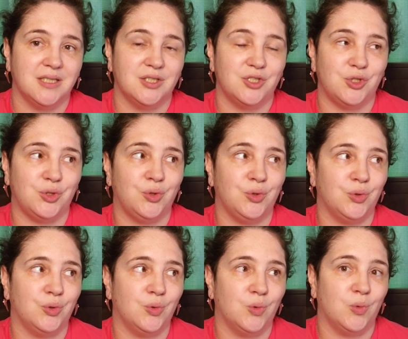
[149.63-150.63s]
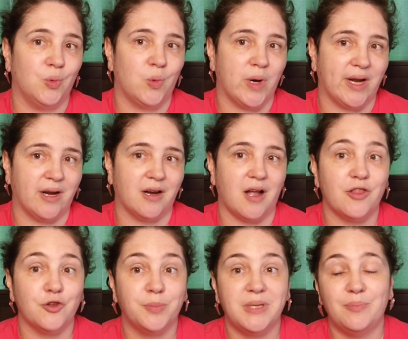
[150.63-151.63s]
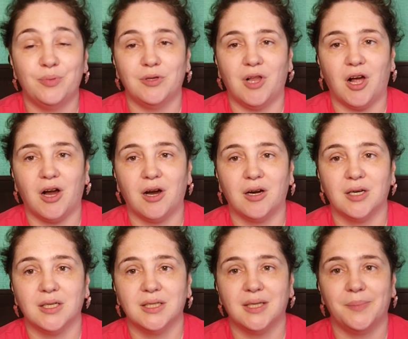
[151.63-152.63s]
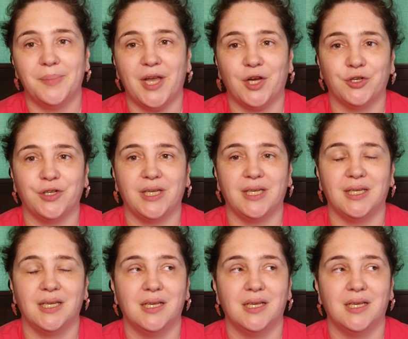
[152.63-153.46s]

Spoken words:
to where other people are, comparing